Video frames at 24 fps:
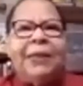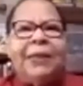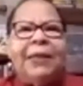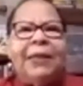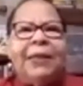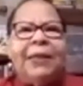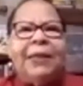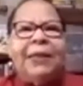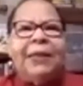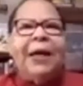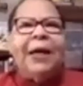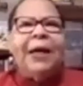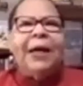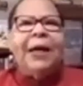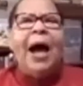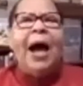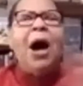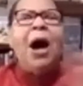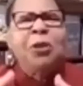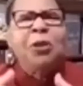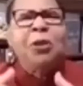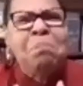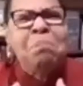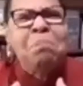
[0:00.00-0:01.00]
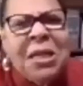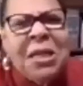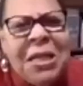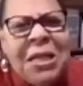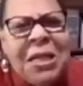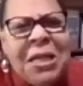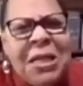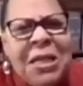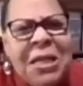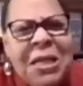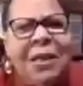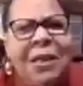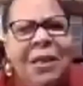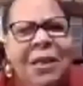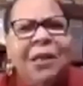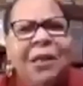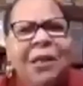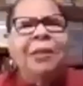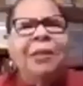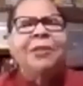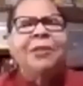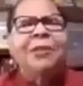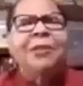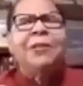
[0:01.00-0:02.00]
how demeaning
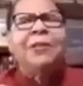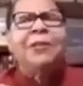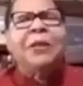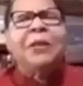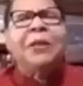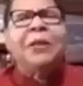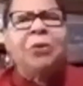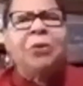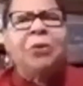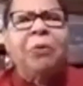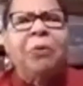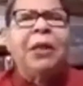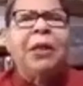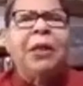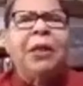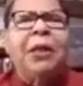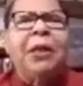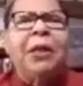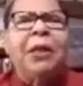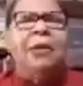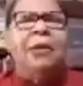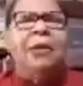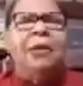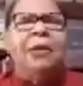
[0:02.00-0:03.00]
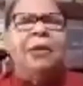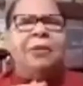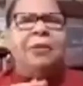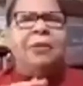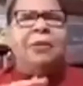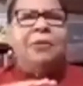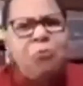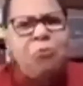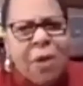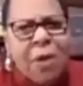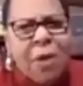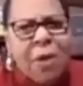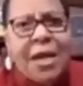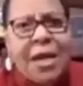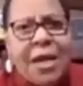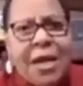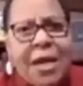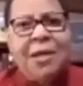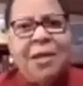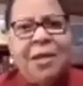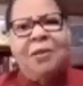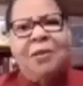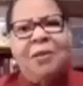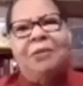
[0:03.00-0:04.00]
and denigrating and
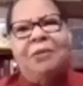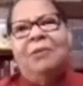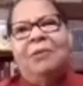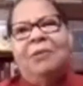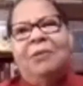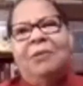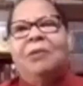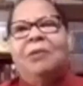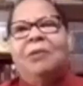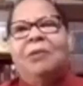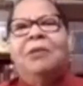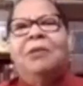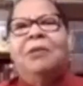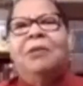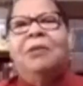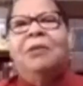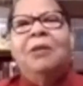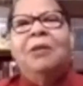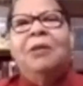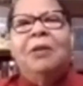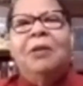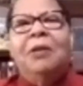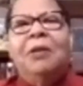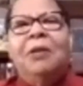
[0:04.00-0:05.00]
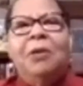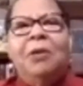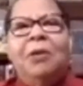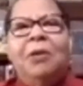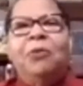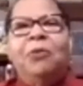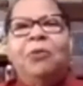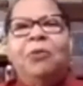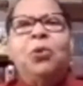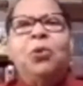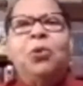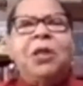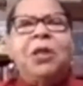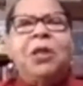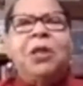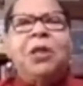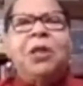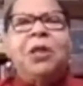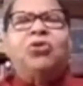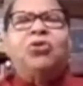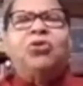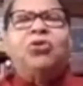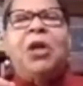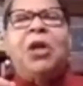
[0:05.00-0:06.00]
degrading those
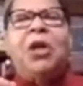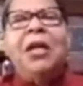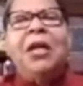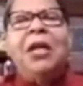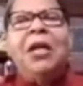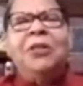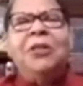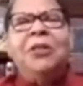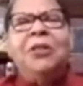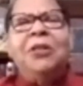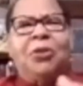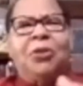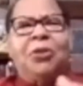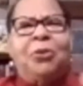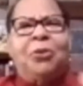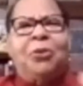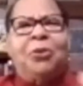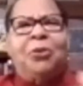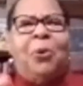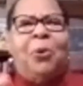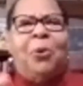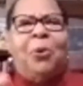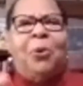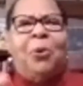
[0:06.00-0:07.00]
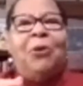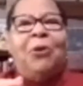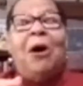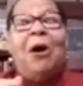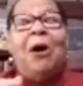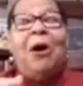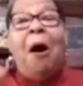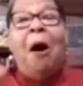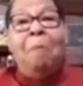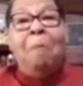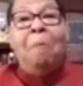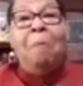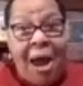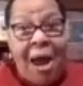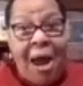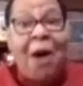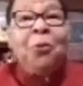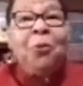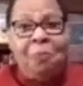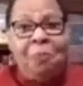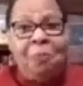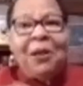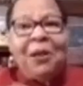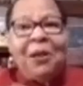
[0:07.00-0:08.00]
exchanges were
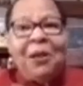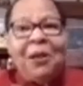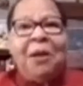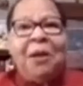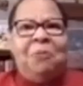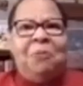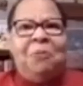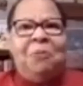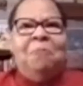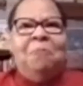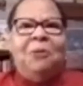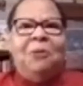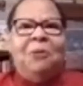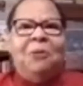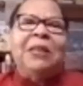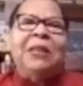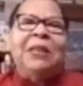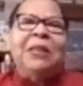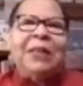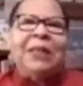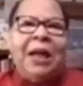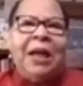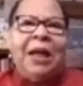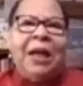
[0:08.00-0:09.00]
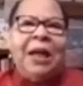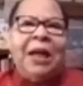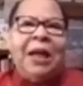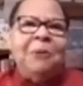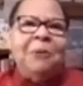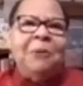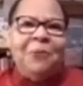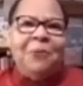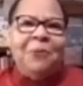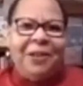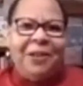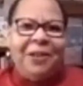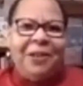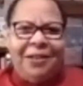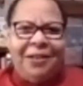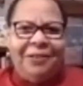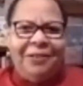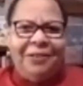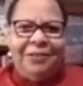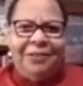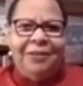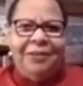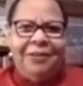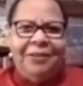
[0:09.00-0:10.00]
about Black people in that community.
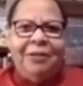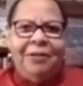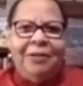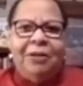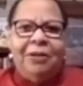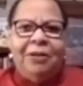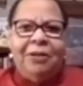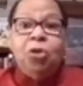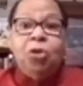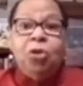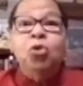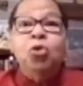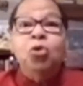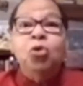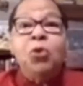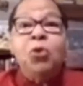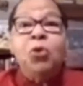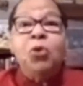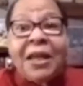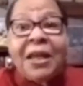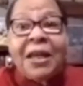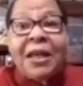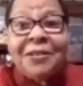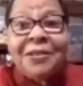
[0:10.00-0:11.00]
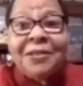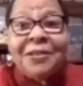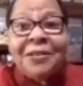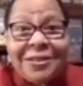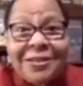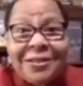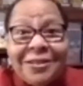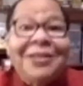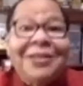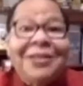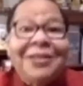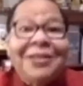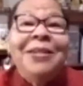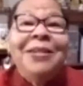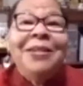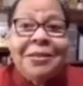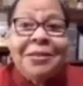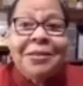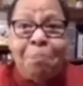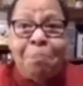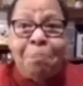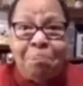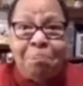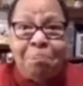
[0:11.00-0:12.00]
You can see them.